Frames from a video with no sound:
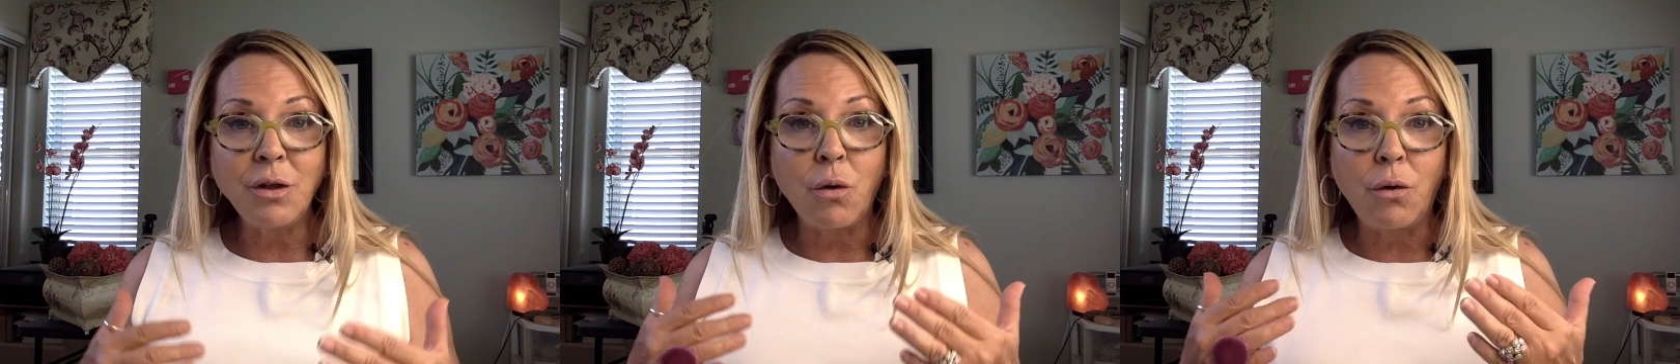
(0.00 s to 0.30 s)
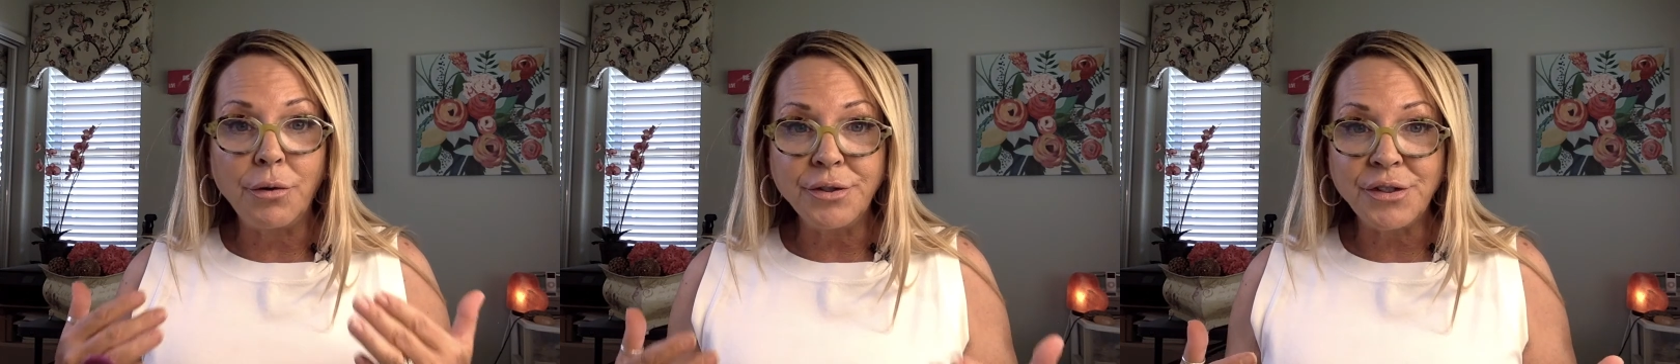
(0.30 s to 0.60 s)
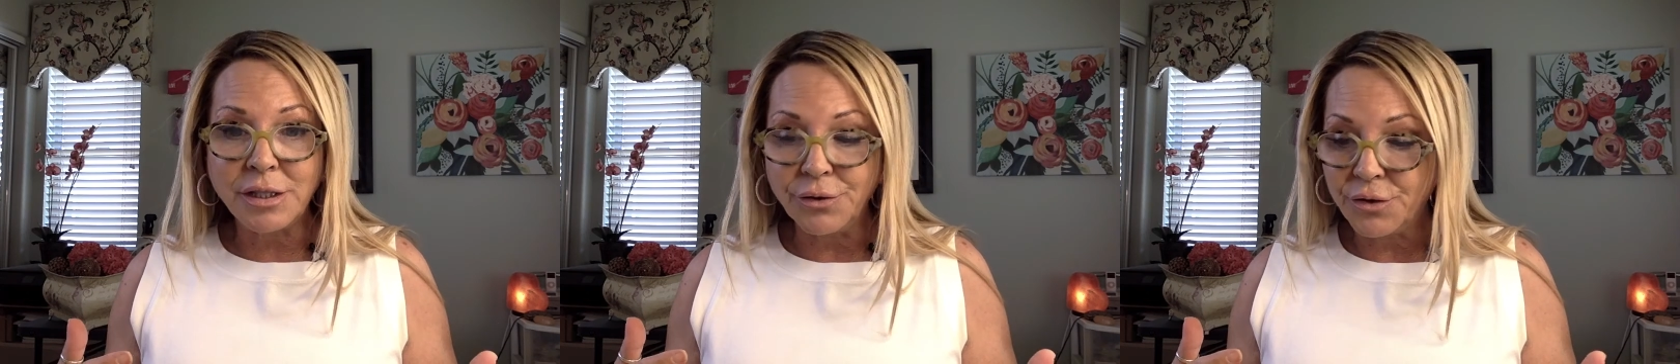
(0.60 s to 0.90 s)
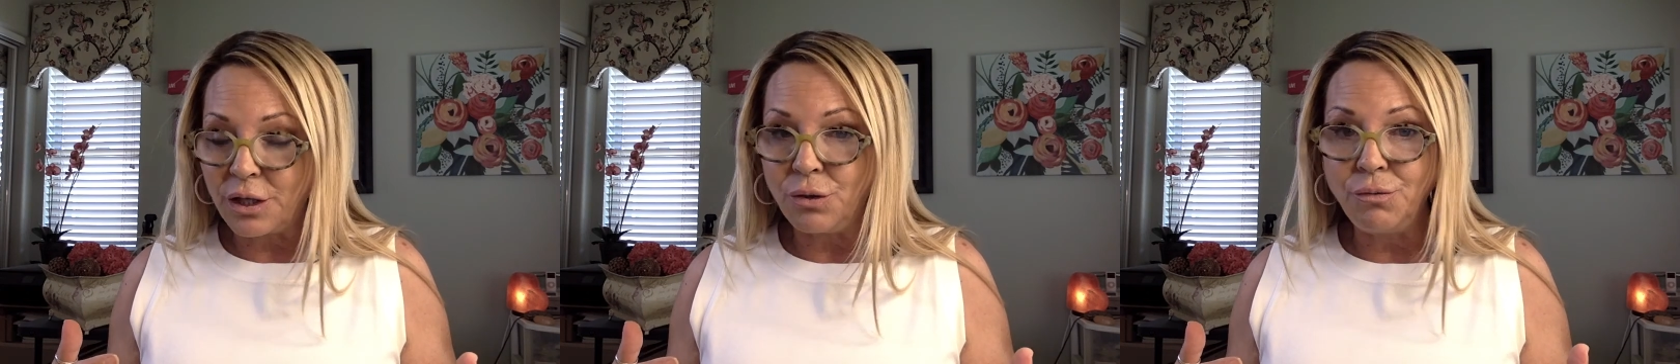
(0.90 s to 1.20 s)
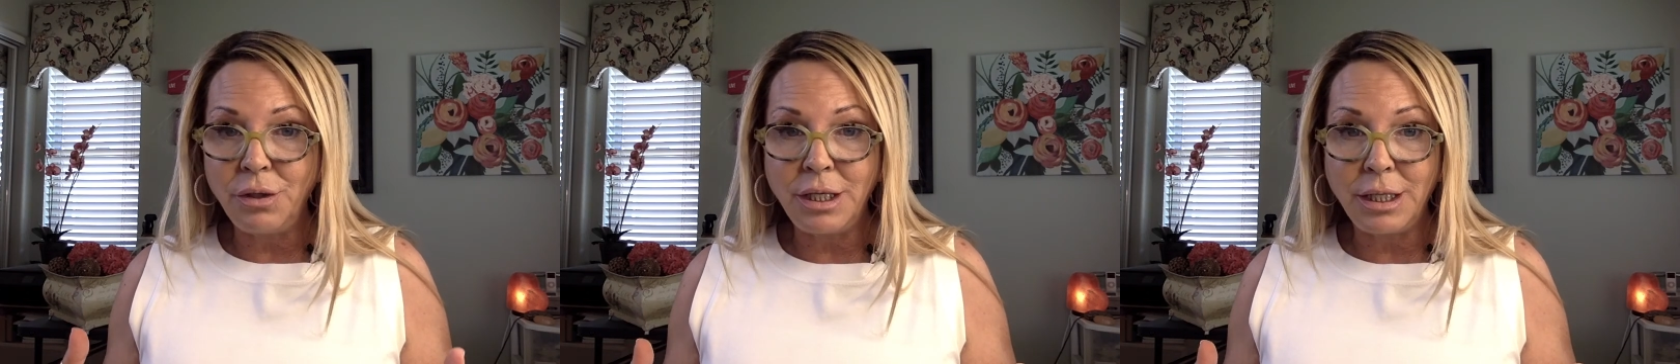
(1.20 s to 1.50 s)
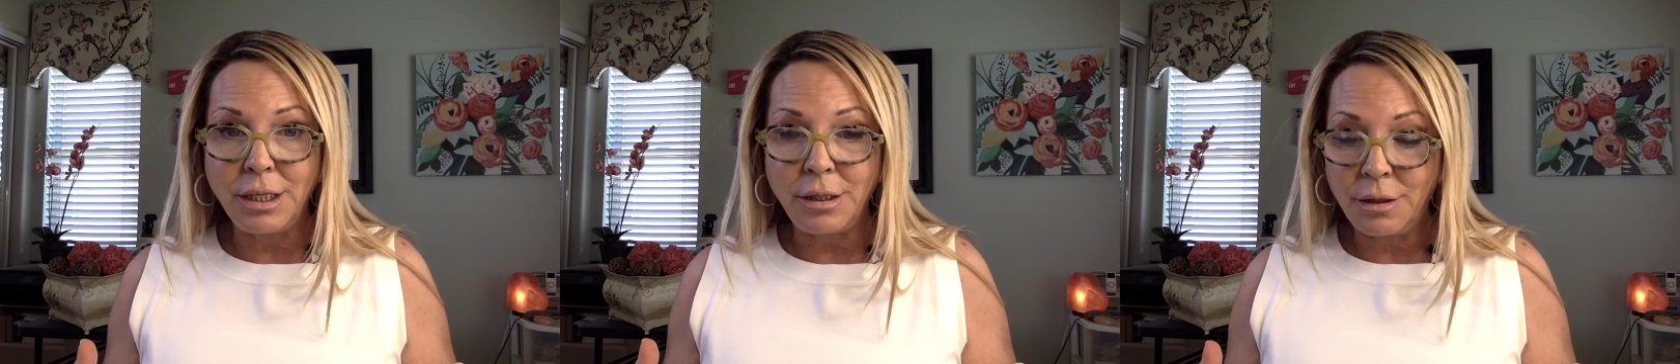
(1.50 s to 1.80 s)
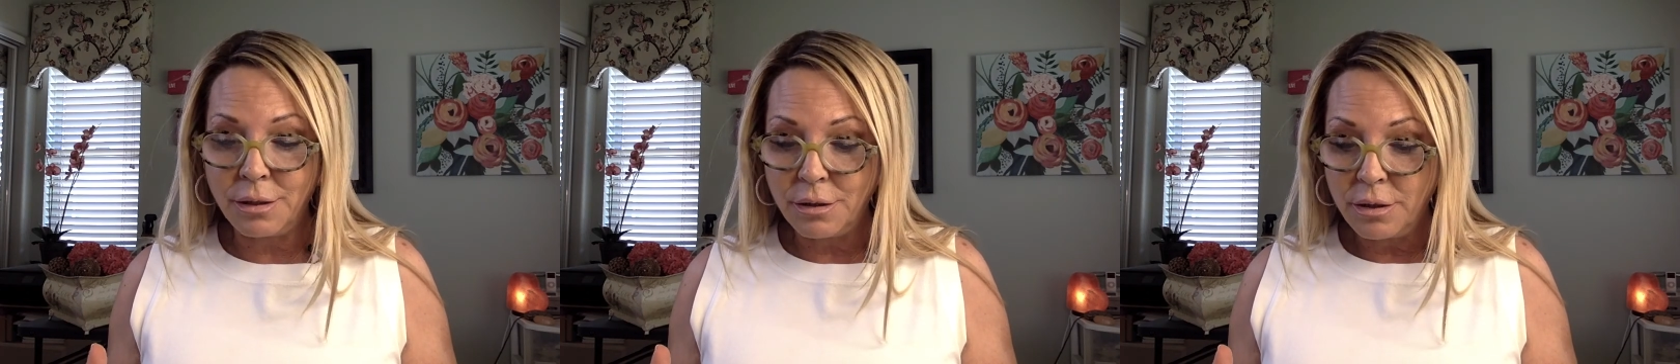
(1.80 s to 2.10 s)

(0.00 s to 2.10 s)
all the skills that you need